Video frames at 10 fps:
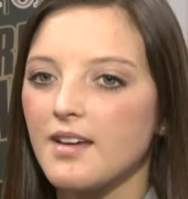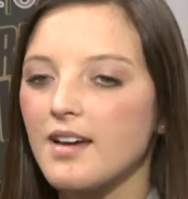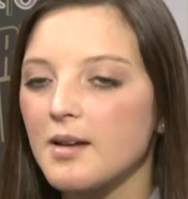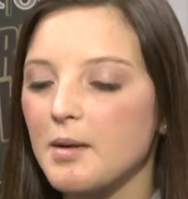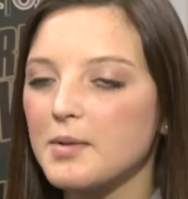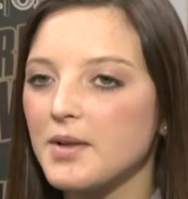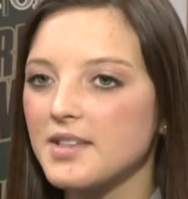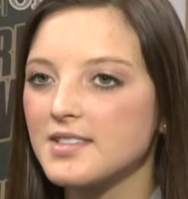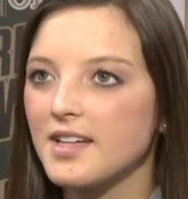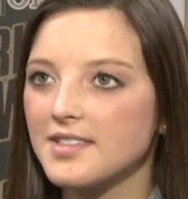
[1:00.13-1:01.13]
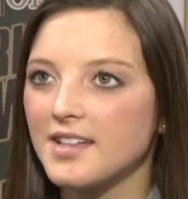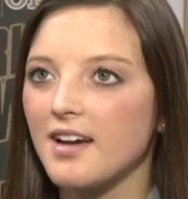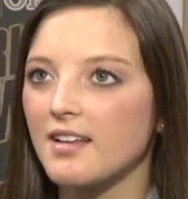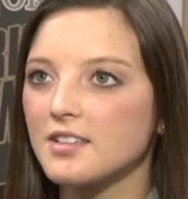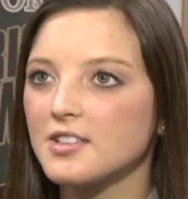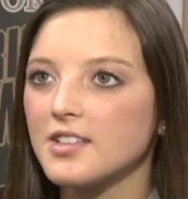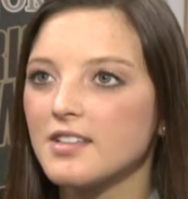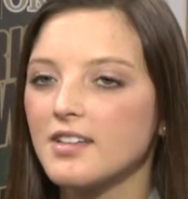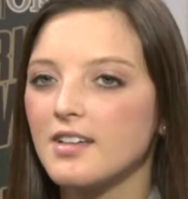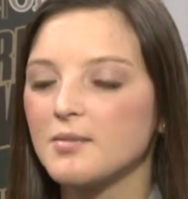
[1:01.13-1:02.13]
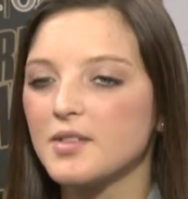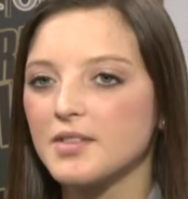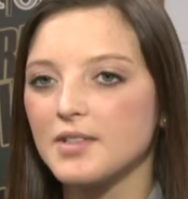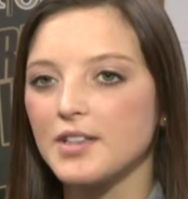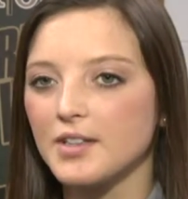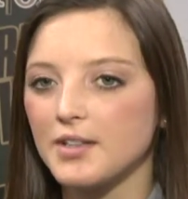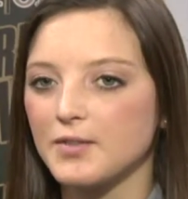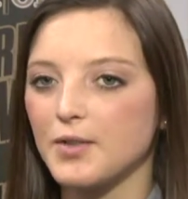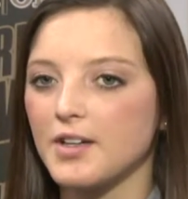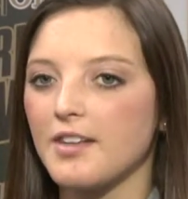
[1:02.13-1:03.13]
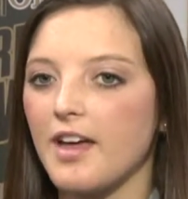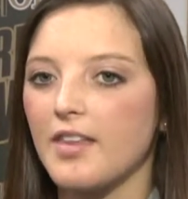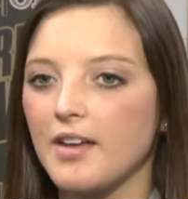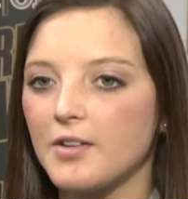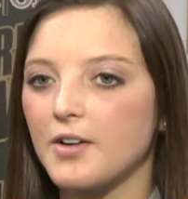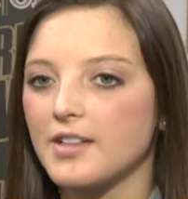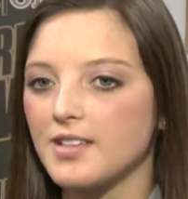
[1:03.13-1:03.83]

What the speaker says: I'm going to study psychology. Really looking forward to that. They have a great